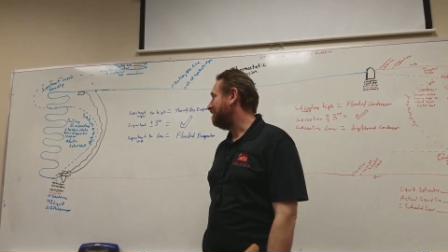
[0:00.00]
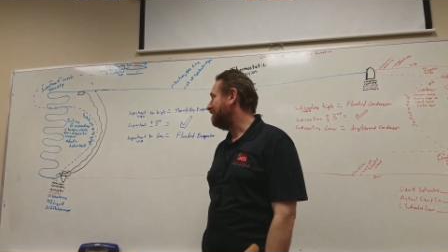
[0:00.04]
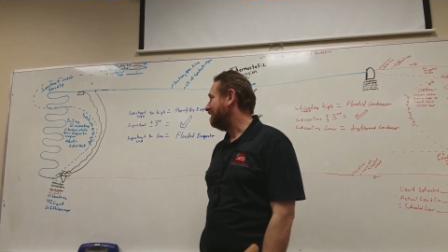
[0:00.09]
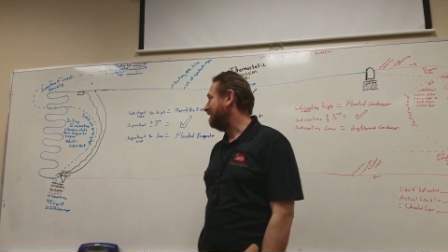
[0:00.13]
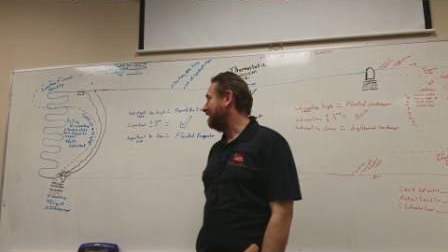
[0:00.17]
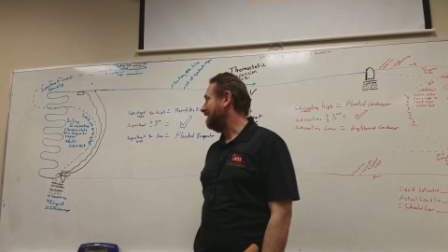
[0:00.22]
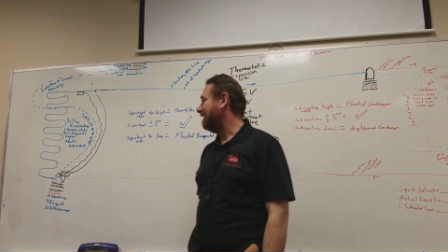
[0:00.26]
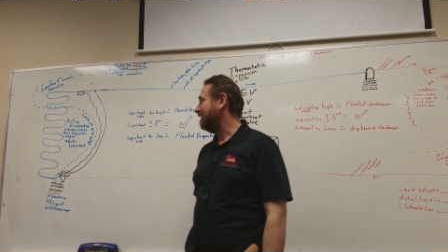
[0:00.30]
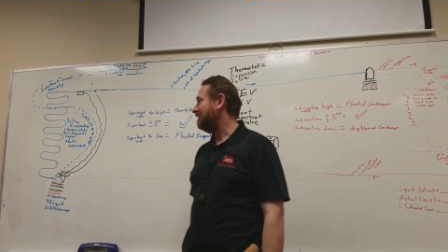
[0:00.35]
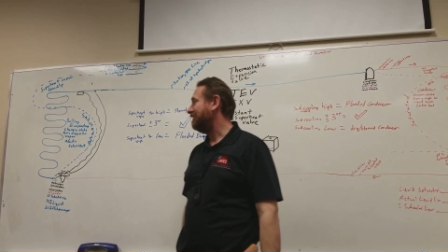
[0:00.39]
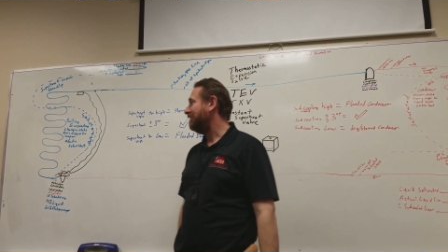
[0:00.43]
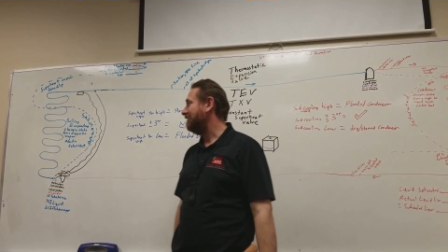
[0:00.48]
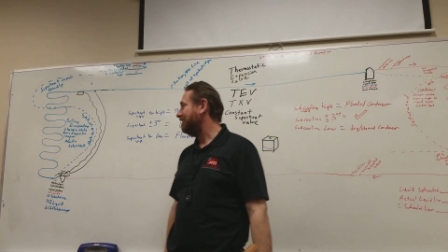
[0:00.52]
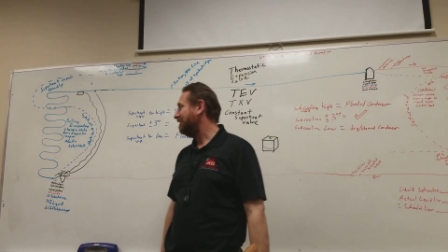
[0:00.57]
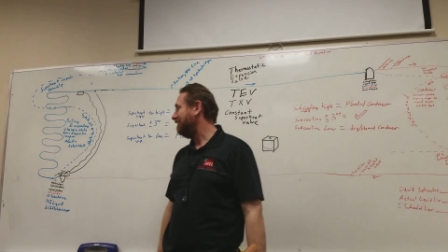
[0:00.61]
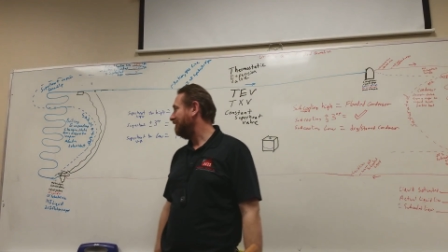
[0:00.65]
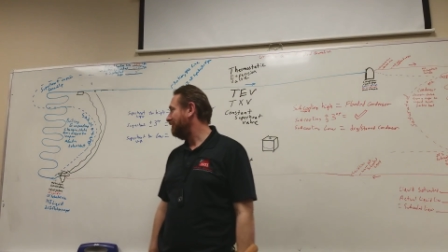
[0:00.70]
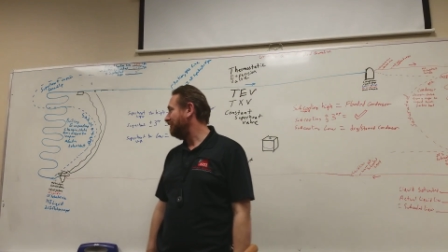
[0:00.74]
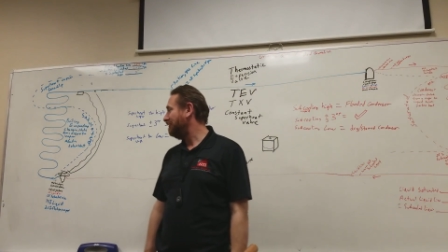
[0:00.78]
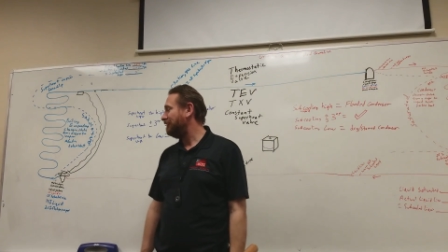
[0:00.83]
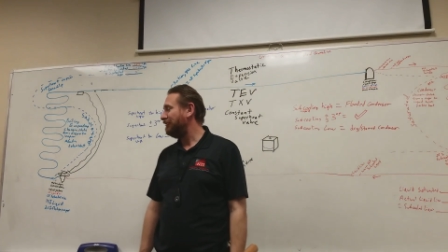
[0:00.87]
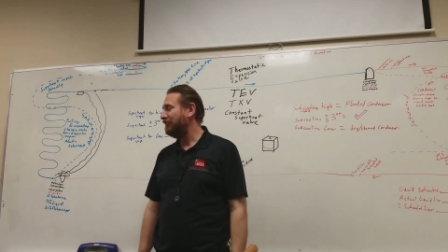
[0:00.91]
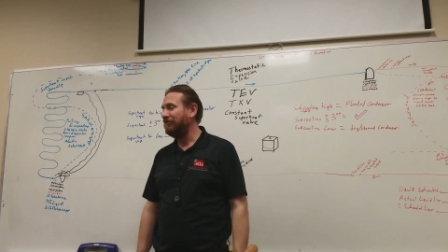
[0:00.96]
And he doesn't
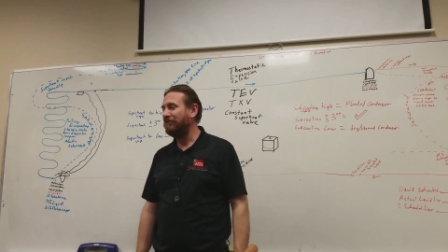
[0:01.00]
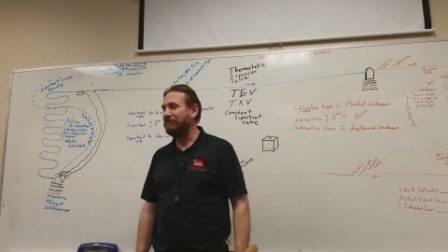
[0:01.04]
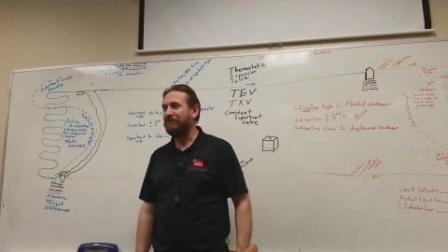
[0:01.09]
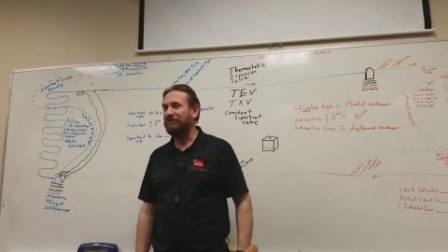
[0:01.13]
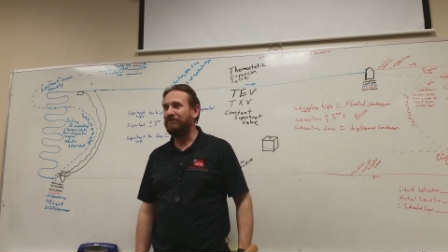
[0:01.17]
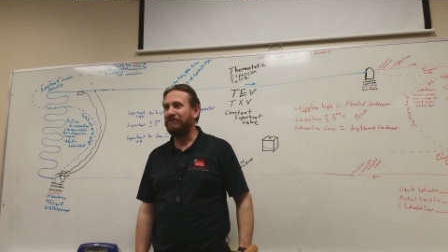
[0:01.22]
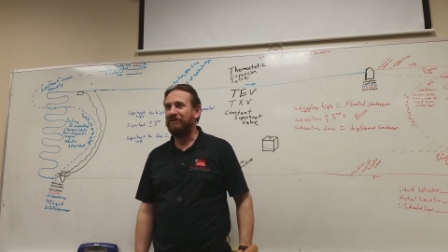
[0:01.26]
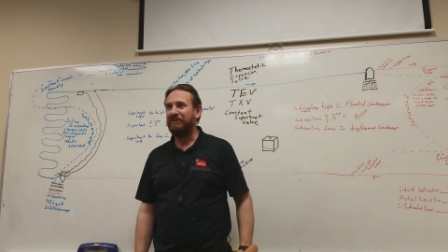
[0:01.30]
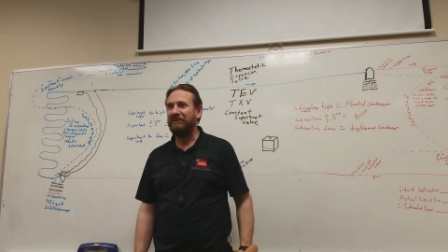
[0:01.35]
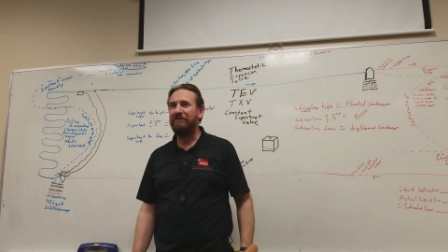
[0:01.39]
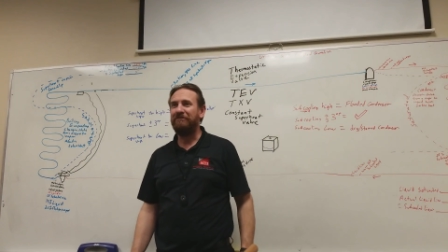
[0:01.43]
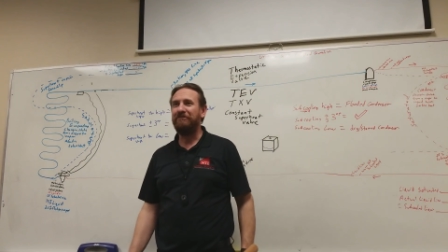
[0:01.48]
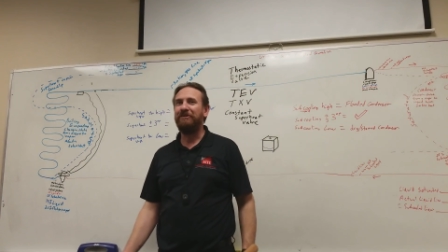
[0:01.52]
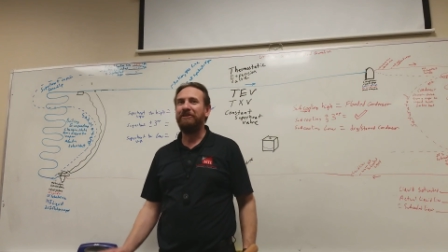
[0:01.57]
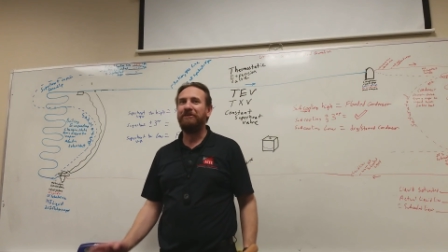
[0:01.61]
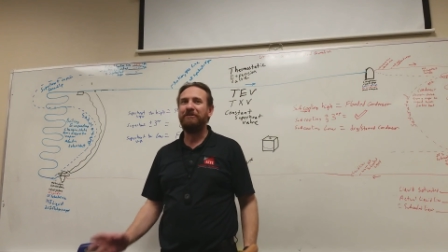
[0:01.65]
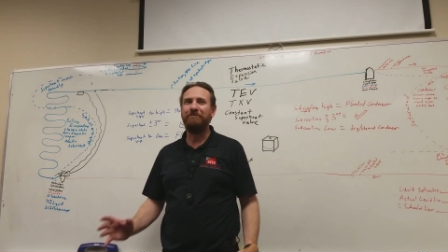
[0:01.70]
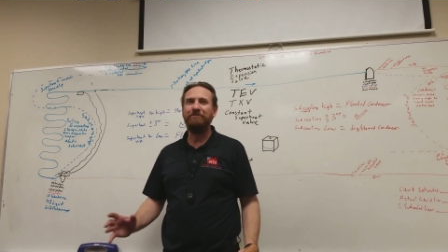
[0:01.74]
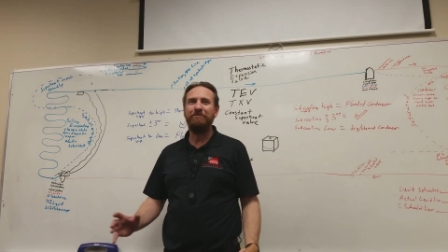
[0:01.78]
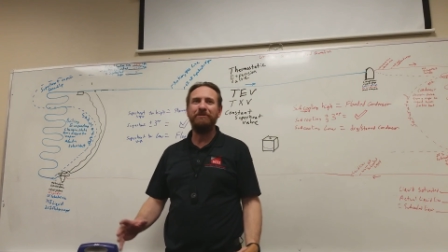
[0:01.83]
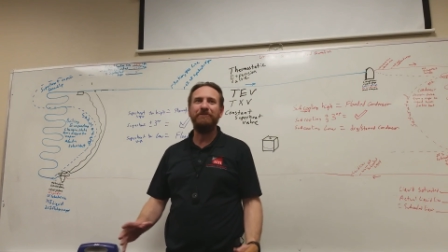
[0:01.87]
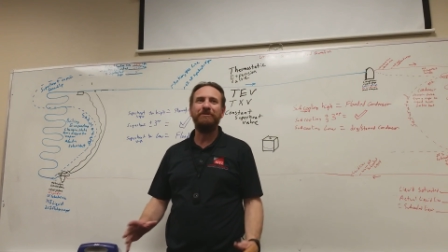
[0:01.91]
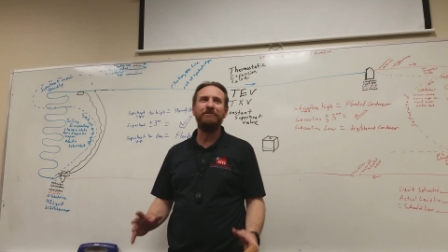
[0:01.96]
use cruise control. He didn't want a
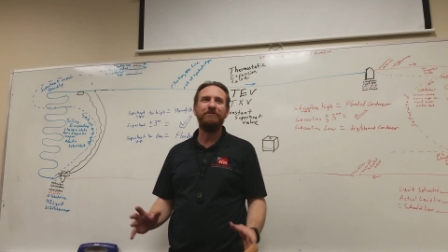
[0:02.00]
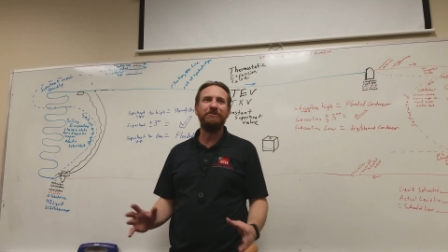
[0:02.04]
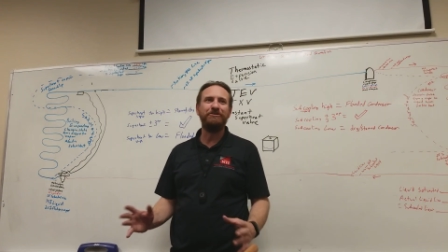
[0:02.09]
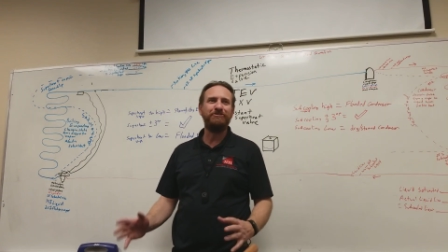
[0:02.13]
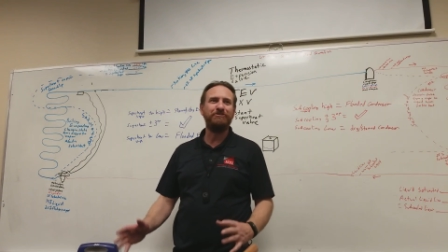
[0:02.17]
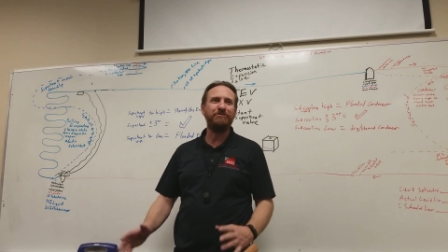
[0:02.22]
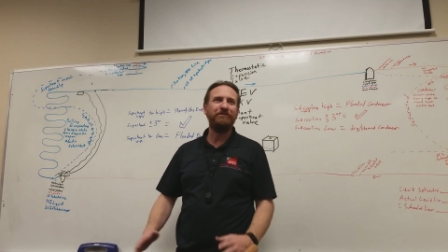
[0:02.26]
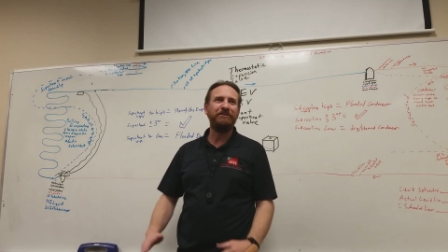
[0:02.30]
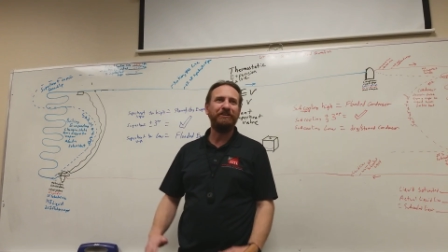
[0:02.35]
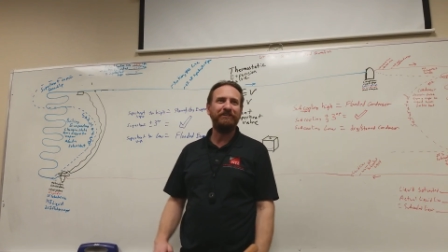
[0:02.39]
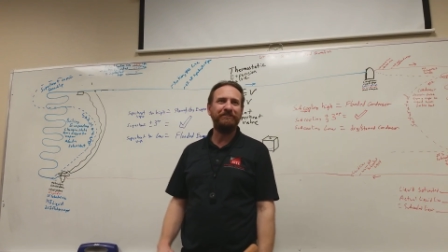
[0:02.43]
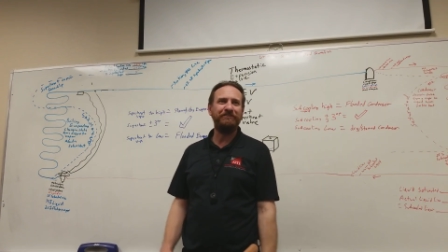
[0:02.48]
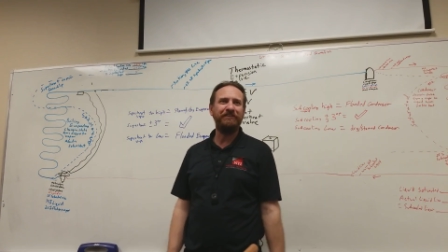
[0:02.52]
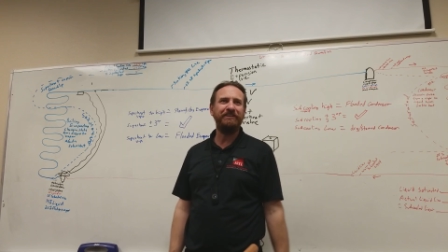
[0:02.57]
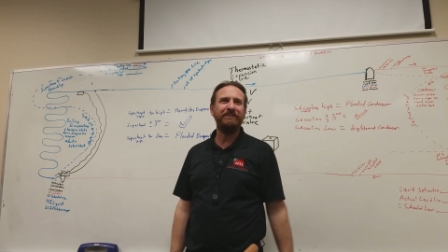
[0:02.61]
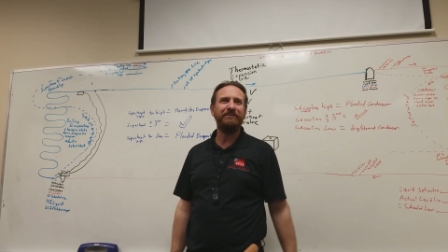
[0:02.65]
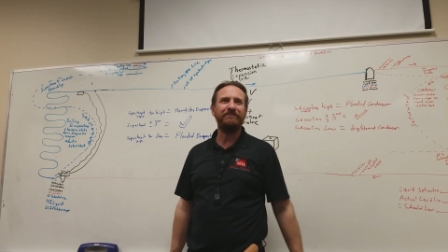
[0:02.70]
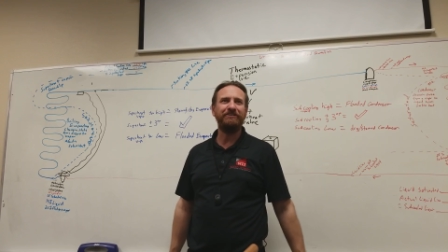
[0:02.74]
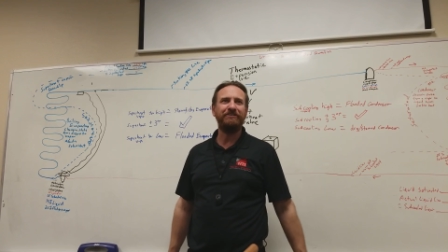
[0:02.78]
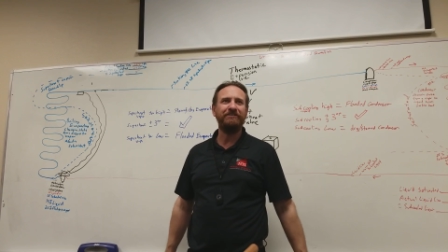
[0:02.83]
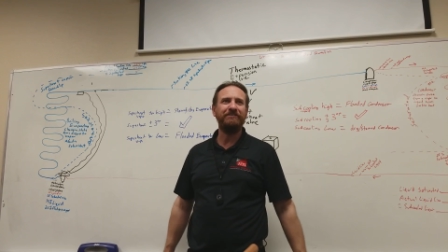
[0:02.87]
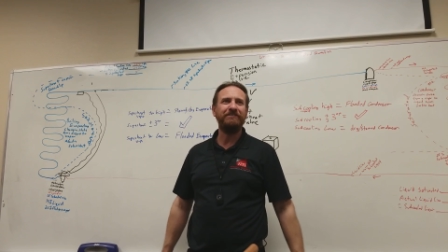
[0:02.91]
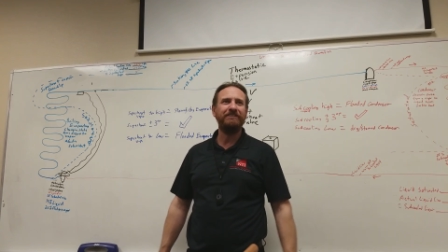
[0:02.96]
computer controlling his
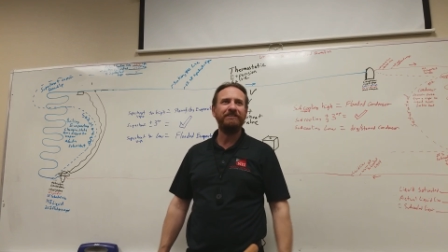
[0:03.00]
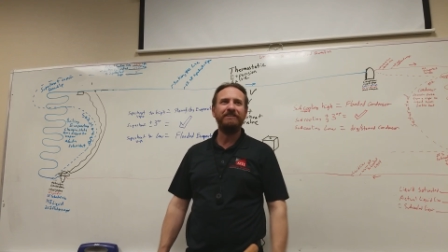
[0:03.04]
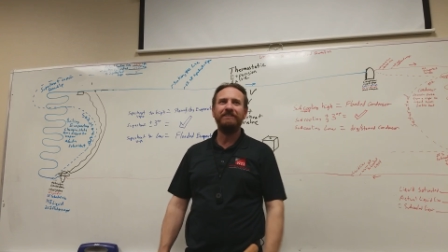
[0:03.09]
vehicle.